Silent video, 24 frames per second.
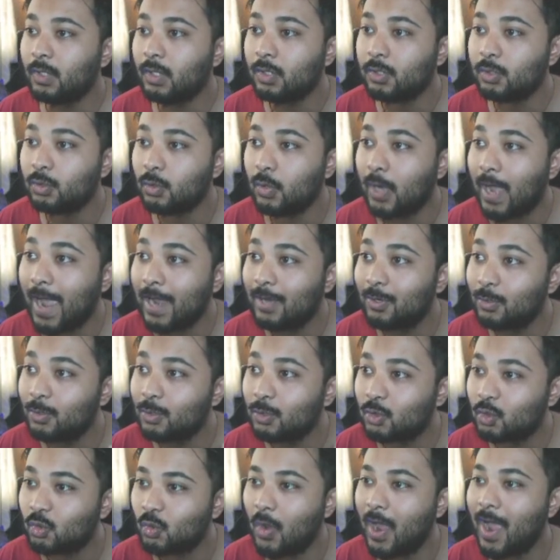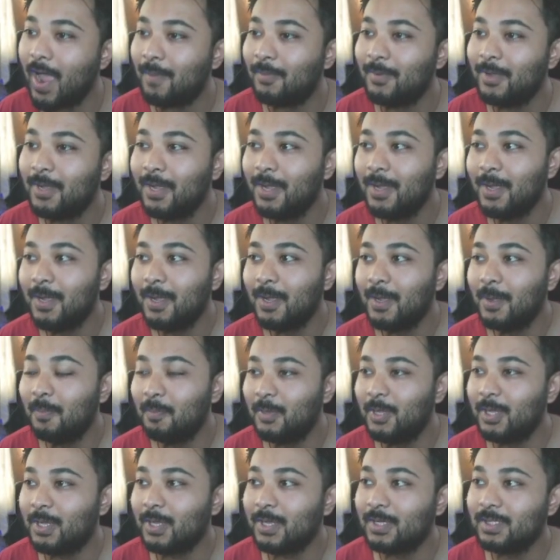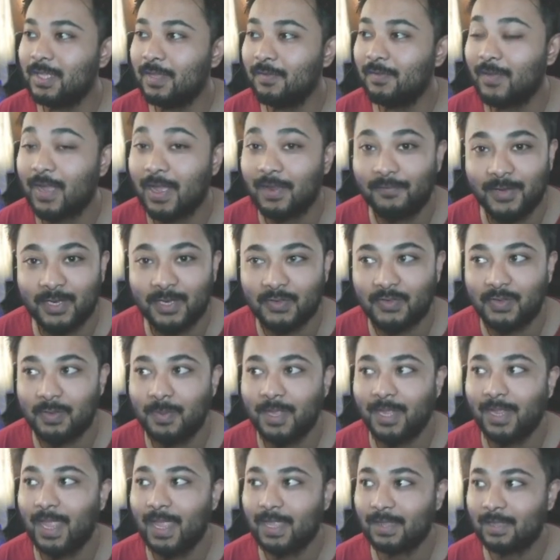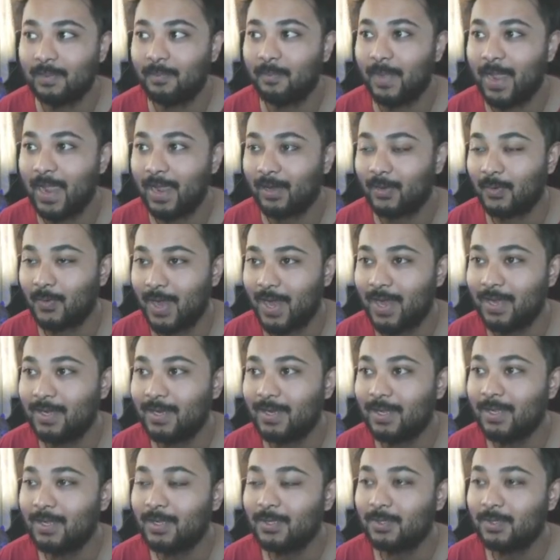So I don't swap because they've got Victory Bell at the back, right?